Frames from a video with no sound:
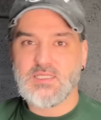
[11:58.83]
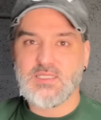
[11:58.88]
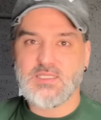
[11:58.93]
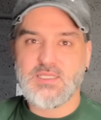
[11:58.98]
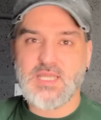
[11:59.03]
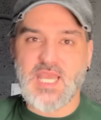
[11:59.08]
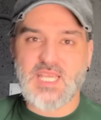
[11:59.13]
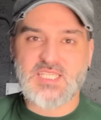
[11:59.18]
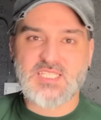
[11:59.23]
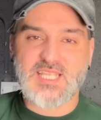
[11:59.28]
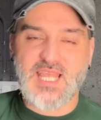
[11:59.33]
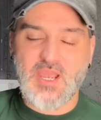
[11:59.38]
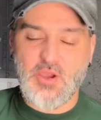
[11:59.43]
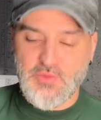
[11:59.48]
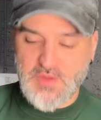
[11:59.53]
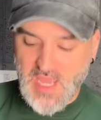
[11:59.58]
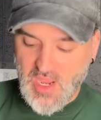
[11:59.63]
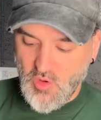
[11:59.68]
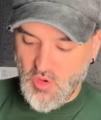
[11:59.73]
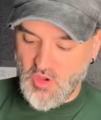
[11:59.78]
Next sale
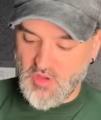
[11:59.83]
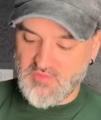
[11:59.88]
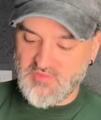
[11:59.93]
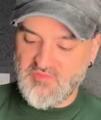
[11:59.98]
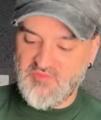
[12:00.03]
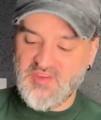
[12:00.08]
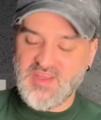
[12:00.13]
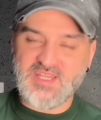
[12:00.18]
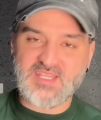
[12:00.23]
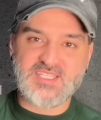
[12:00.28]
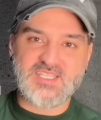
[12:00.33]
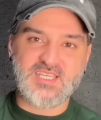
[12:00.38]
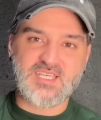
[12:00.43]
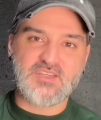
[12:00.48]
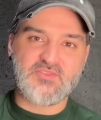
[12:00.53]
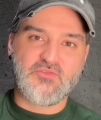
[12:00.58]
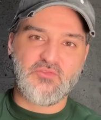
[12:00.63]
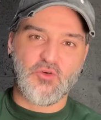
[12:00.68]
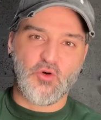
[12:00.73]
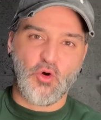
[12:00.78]
now on
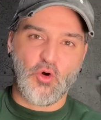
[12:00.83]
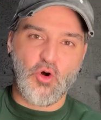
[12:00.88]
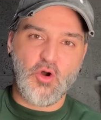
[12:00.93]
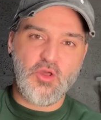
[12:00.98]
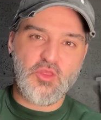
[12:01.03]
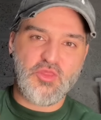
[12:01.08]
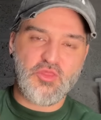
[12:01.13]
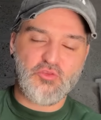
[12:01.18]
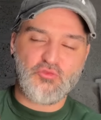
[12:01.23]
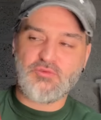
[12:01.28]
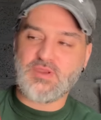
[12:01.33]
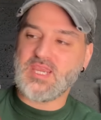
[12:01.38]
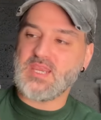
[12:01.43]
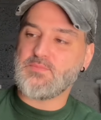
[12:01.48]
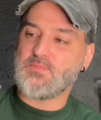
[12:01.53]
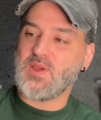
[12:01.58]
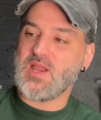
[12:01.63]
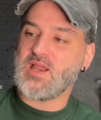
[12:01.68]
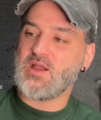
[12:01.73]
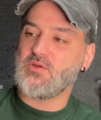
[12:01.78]
Vinted for
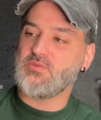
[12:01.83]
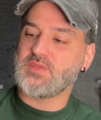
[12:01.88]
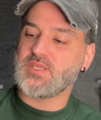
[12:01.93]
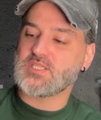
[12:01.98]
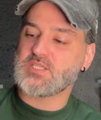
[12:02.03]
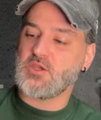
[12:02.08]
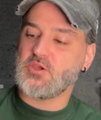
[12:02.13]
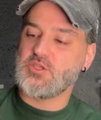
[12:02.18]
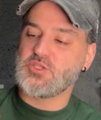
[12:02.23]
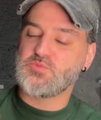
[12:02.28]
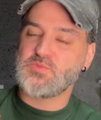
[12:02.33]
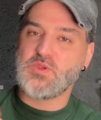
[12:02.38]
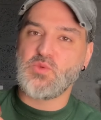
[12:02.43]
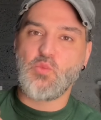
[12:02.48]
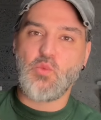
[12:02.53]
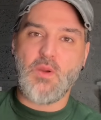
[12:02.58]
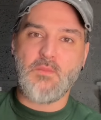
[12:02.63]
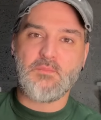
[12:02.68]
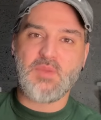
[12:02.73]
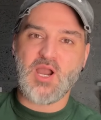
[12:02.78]
£3. This owes me
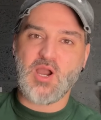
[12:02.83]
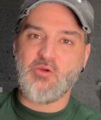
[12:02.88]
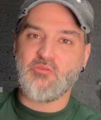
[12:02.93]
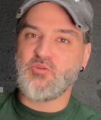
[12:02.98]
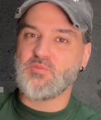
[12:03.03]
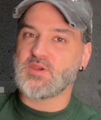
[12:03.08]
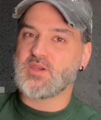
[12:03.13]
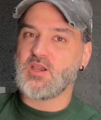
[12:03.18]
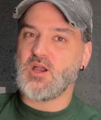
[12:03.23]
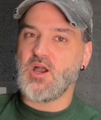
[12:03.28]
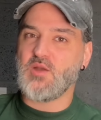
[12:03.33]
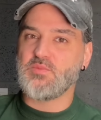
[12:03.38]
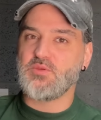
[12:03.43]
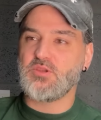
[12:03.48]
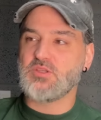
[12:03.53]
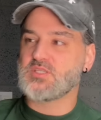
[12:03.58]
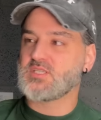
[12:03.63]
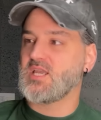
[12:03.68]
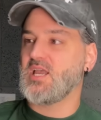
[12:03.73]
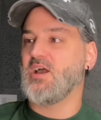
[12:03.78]
£1 from a car
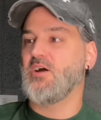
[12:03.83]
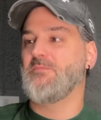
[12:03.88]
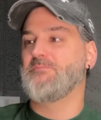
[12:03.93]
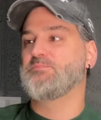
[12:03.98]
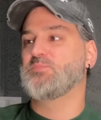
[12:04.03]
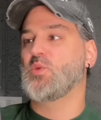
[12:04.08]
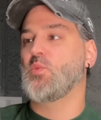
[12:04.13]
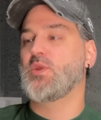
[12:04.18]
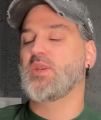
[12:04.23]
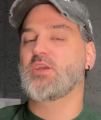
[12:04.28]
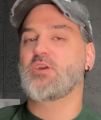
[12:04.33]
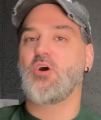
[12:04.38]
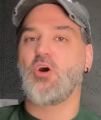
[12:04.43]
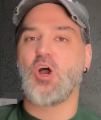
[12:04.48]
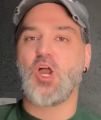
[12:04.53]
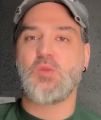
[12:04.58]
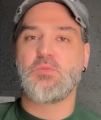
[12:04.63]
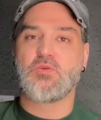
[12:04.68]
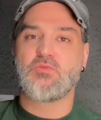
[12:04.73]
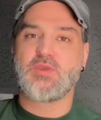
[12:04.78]
boot sale. When I got
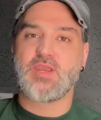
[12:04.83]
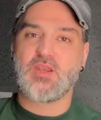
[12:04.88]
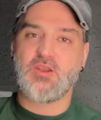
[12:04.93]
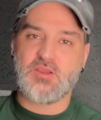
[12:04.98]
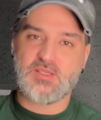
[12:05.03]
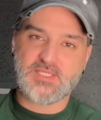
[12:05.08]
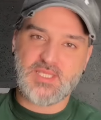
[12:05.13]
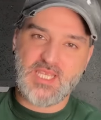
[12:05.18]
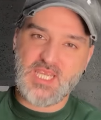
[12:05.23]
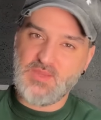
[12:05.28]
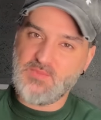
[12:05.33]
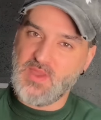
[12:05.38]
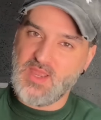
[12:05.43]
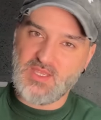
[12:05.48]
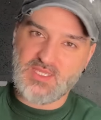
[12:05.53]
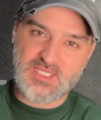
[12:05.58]
home, I realised that eBay